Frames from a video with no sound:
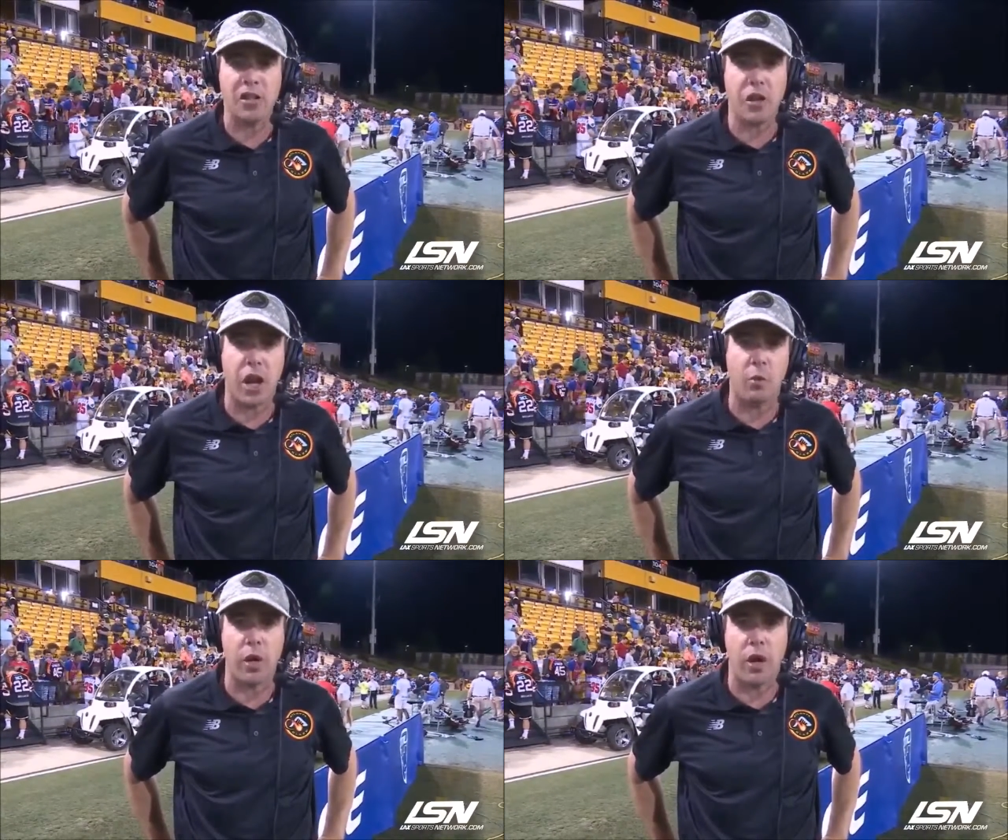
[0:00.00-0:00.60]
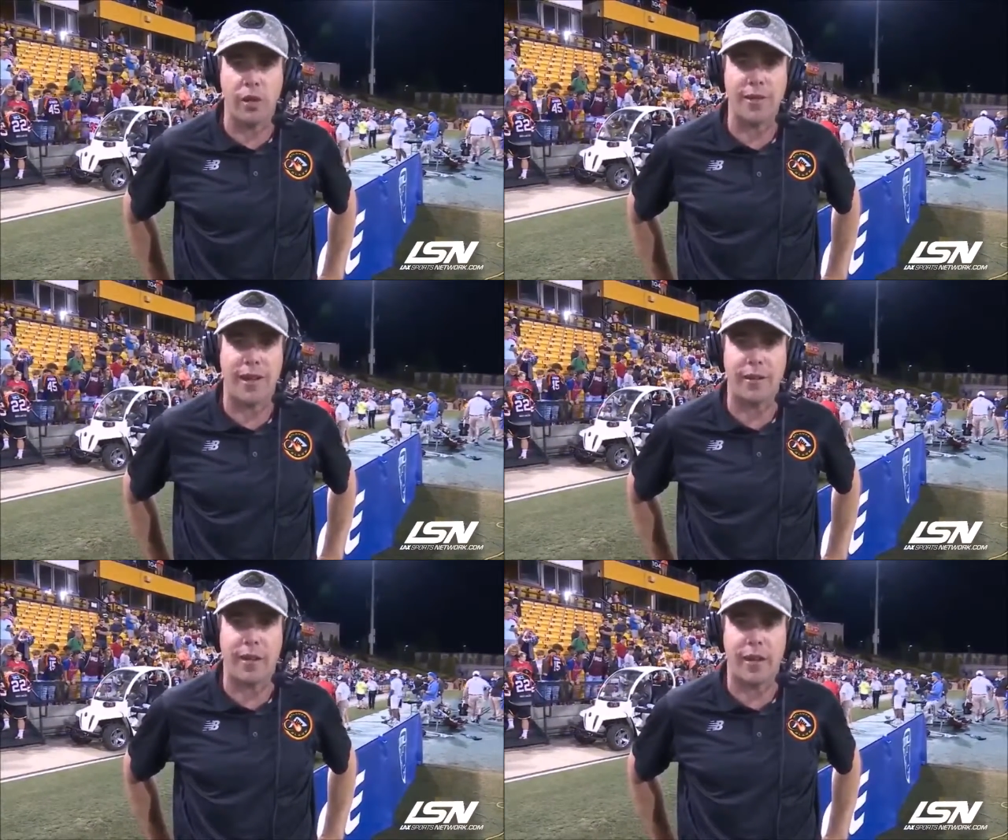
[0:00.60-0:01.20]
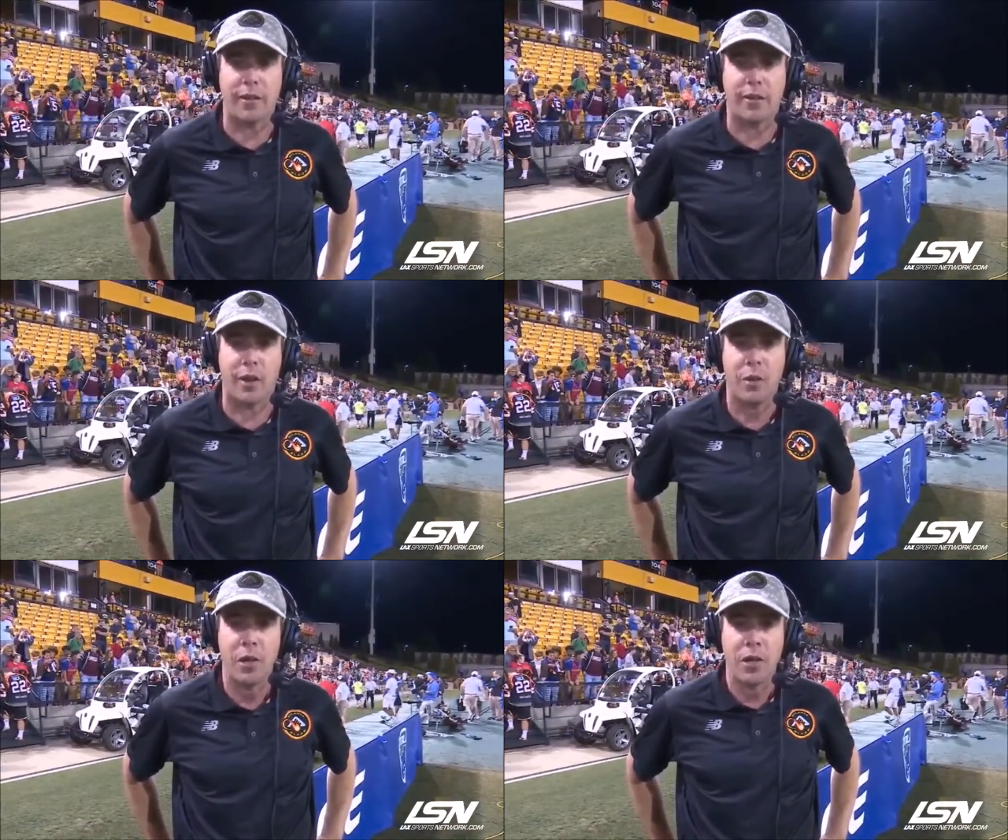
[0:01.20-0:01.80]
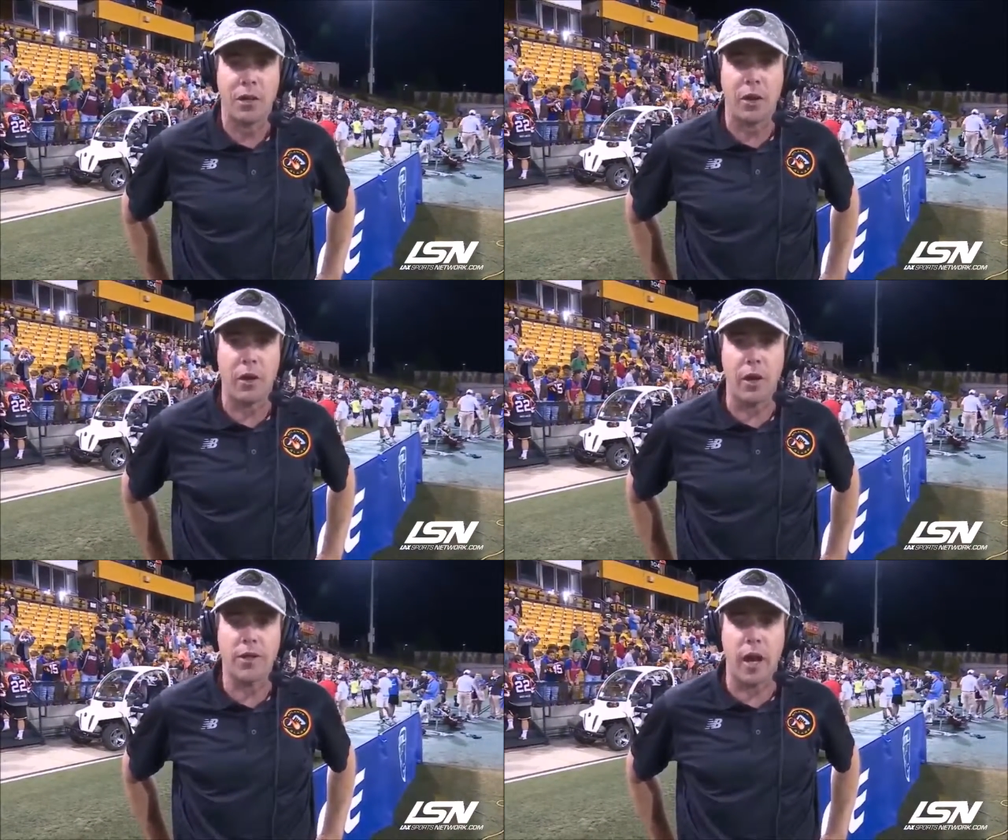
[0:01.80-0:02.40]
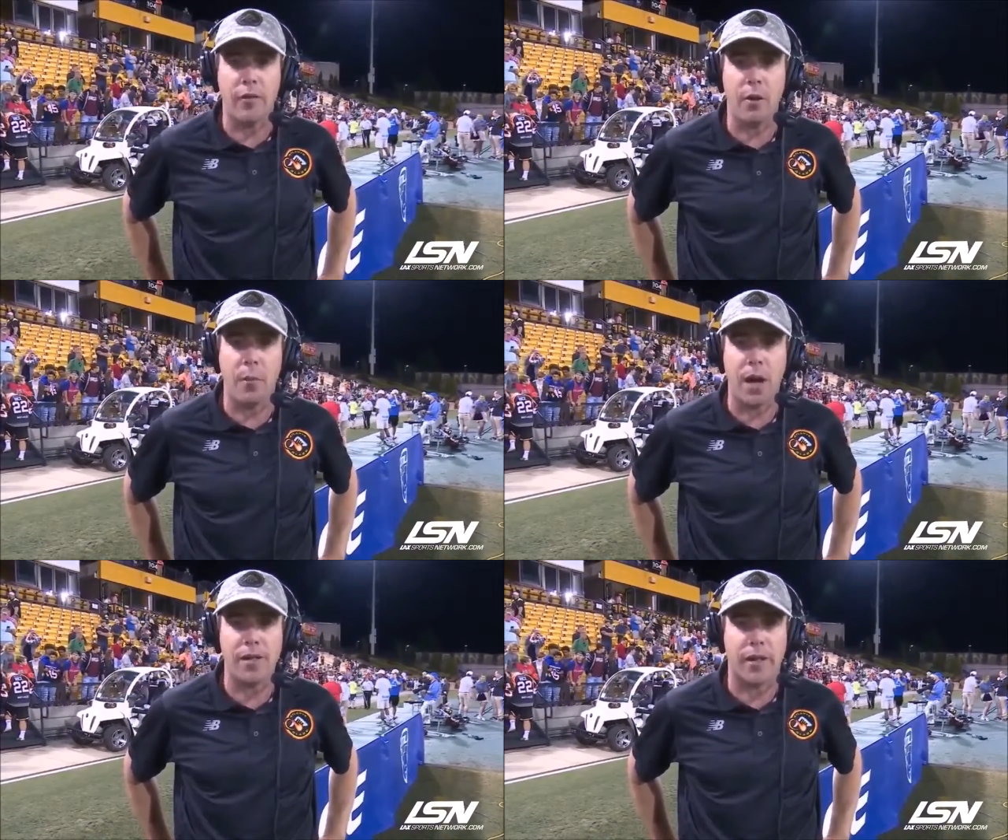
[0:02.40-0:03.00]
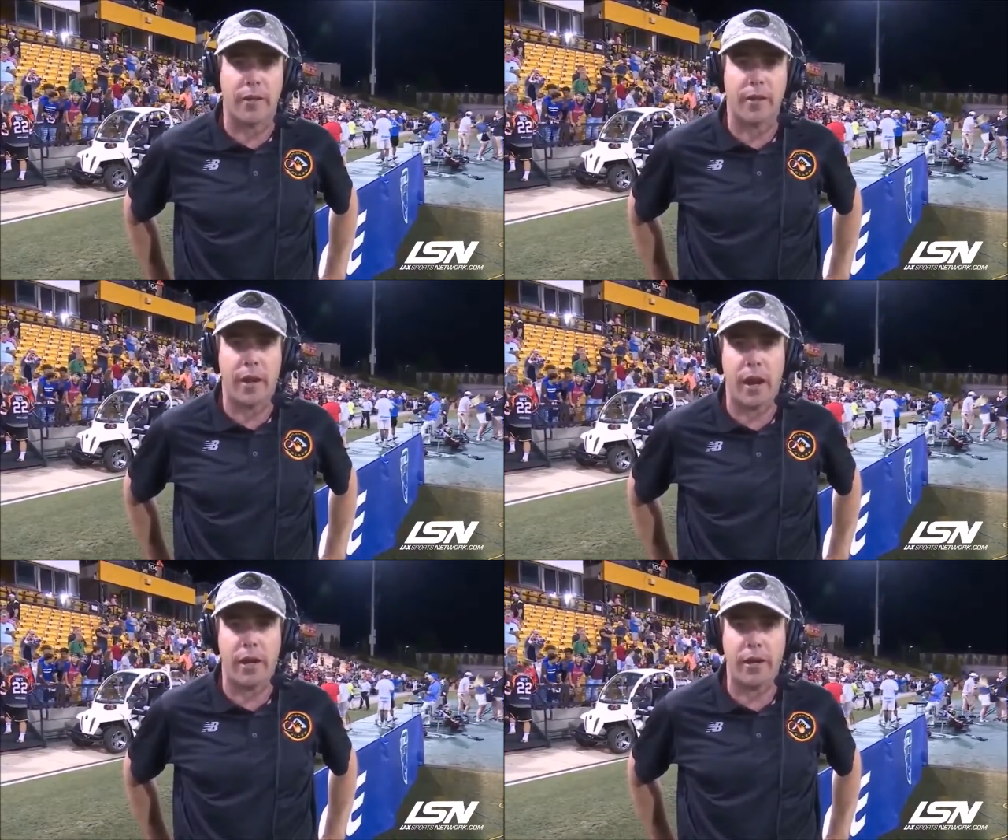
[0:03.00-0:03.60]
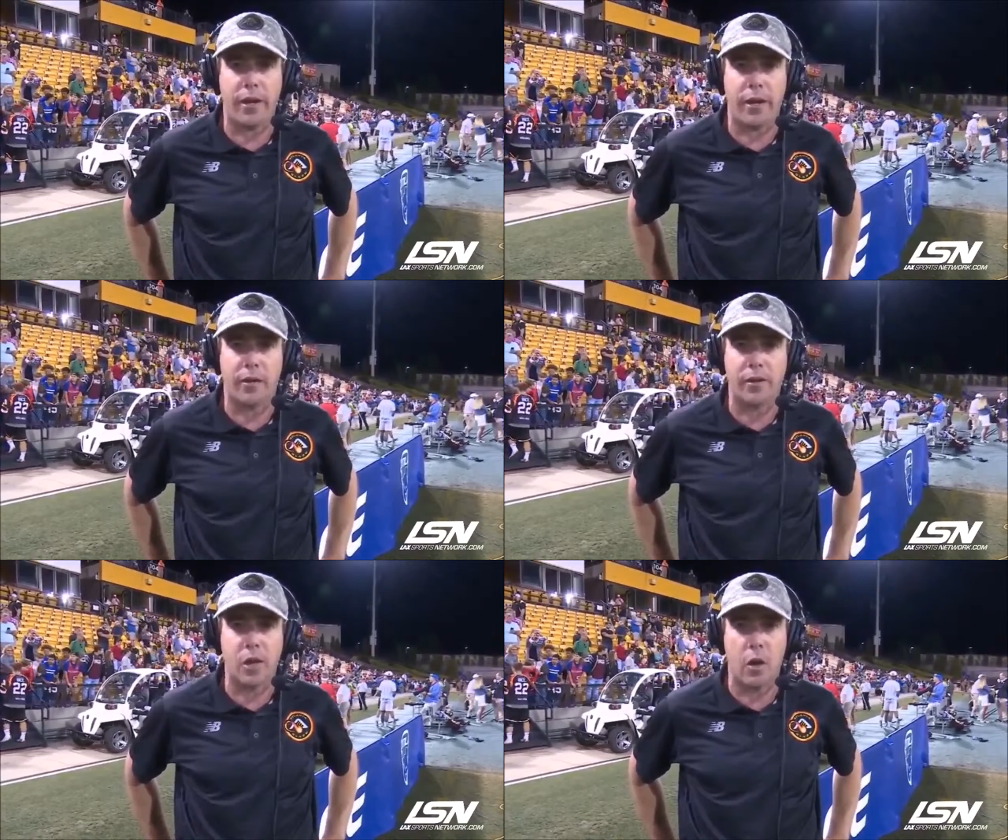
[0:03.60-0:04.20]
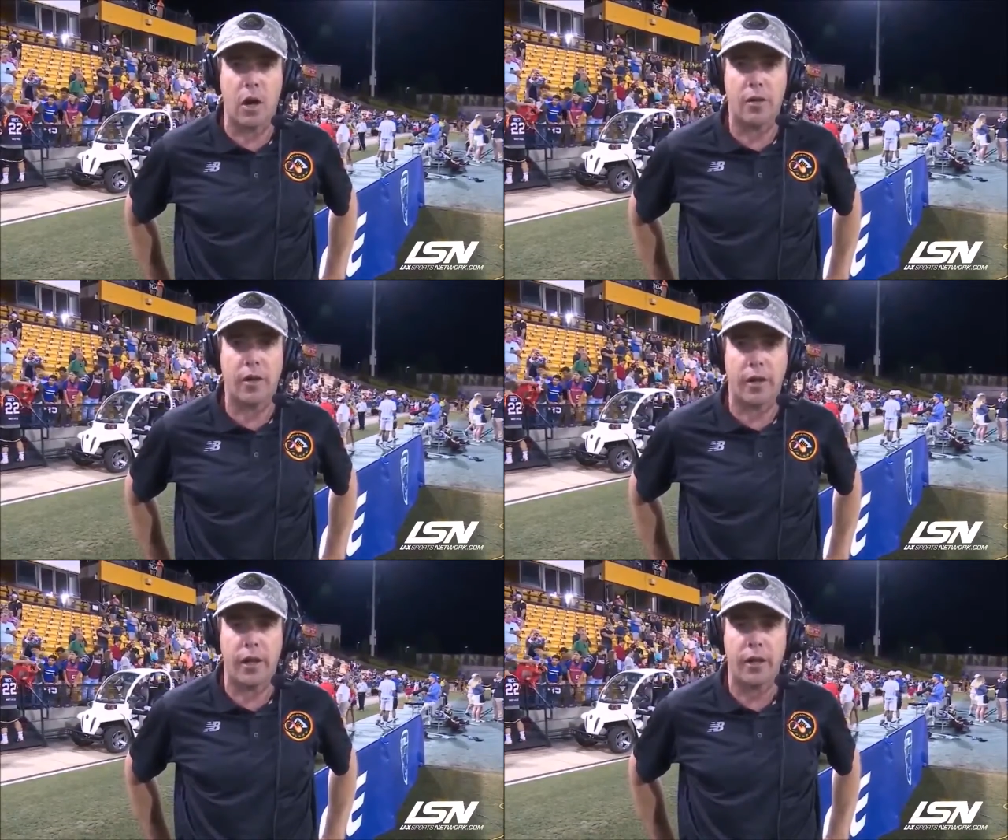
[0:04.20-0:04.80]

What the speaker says: hashtag WeHunts18. So, you know, that was kind of our mindset today is let's go hunting.